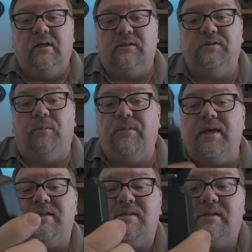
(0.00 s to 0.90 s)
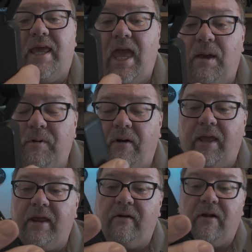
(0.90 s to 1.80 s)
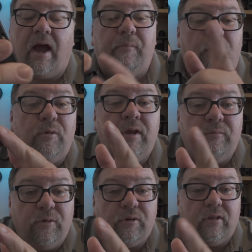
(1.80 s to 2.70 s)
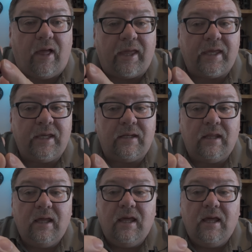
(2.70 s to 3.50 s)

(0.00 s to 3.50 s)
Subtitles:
So this camera right here, I really, really like it.